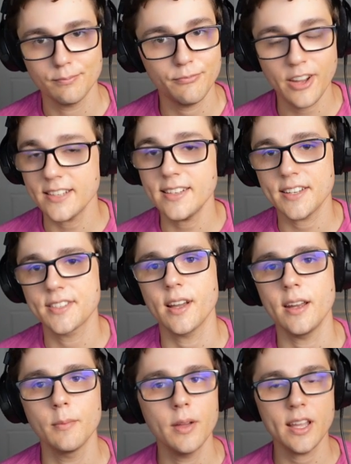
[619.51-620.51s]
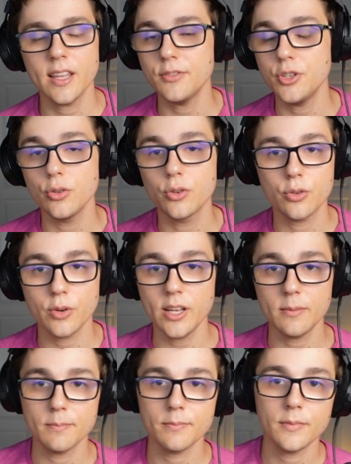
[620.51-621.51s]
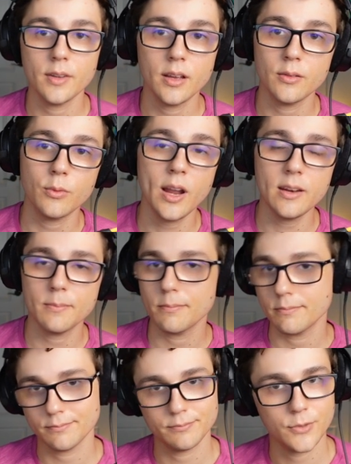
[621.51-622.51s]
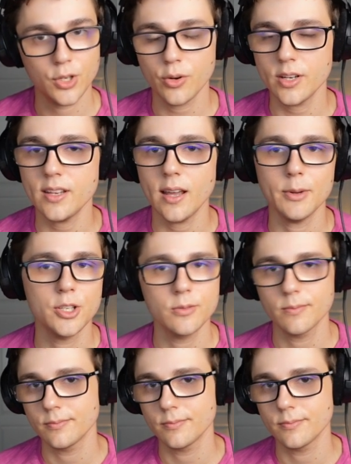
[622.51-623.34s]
Fantastic item. It gives you crit rate, crit damage.